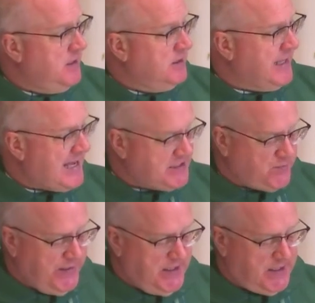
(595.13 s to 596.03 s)
Last
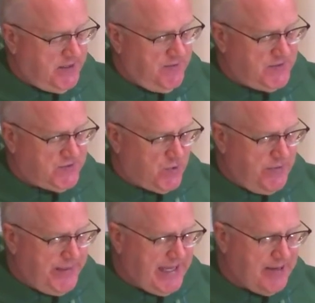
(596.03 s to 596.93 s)
week, the story
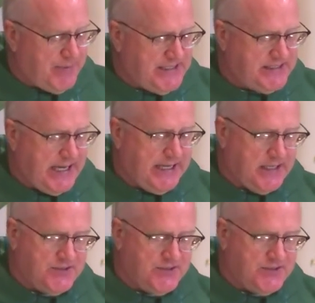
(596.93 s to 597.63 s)
began by saying